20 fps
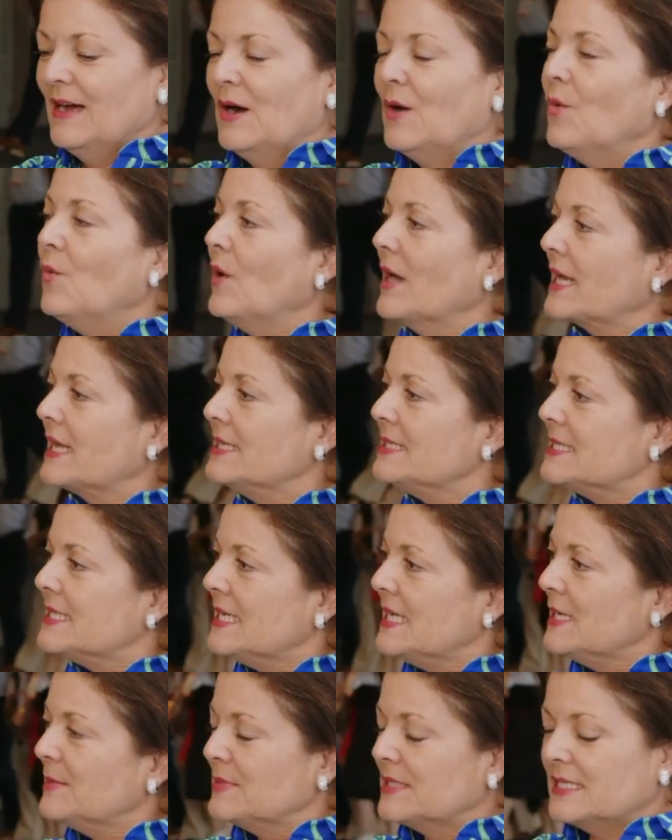what can
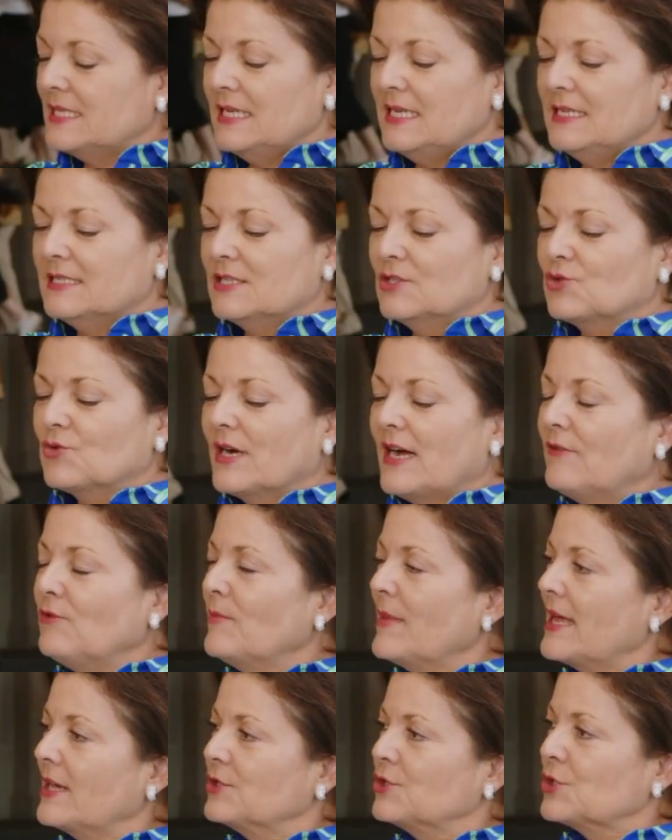TMCs and
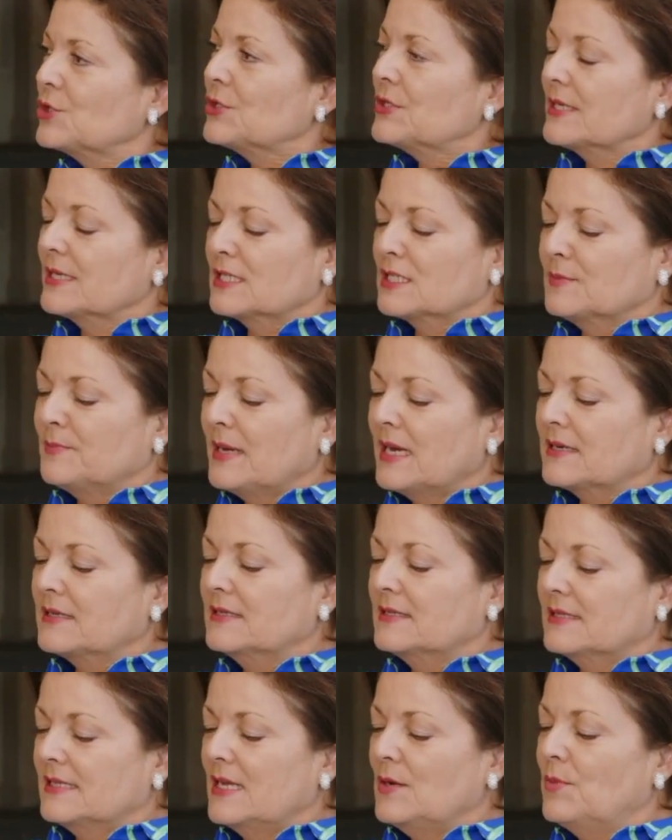travel managers expect
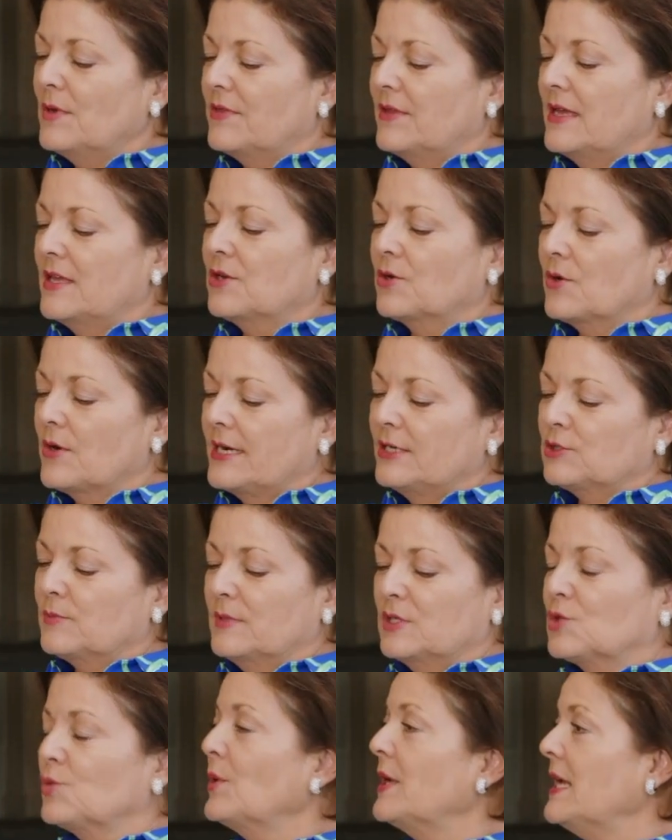to see with the
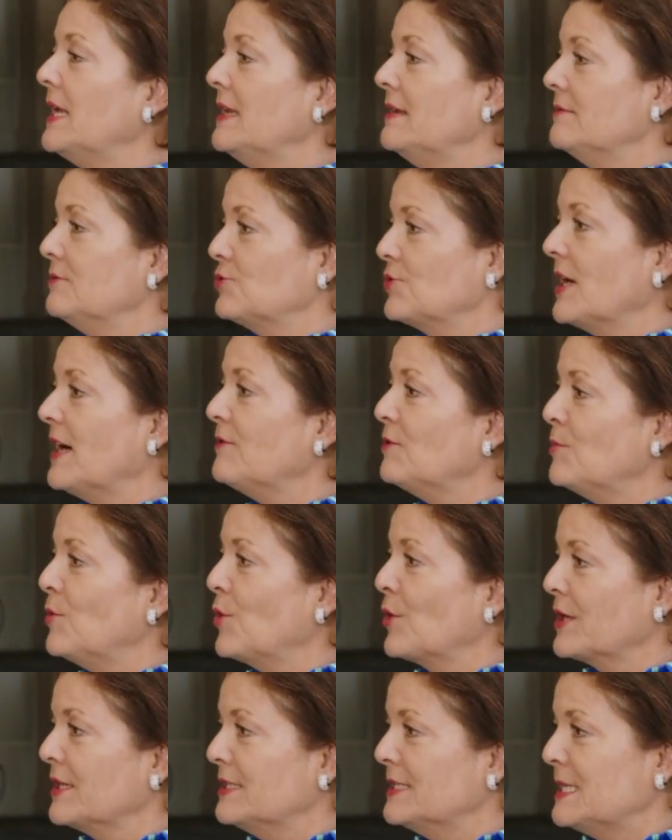integration between
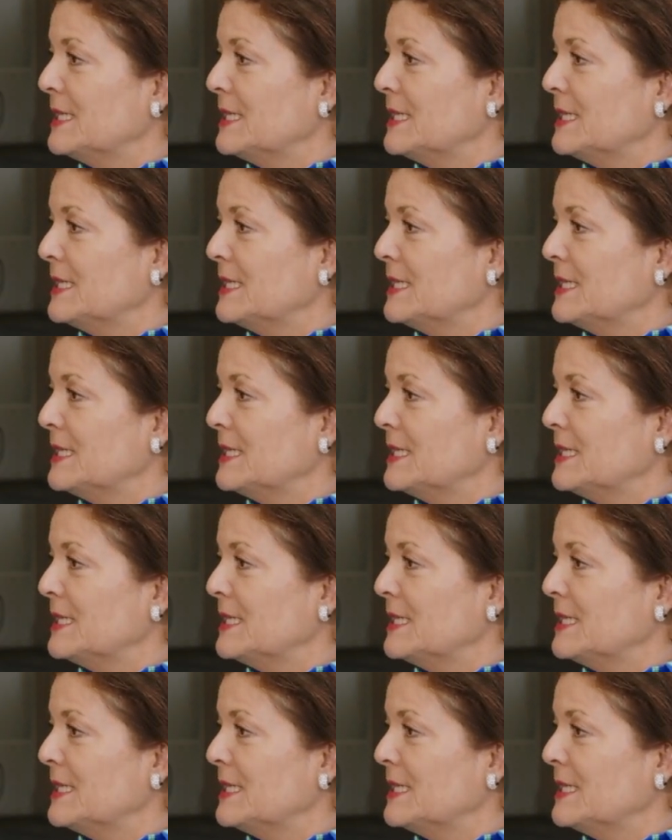Travelport and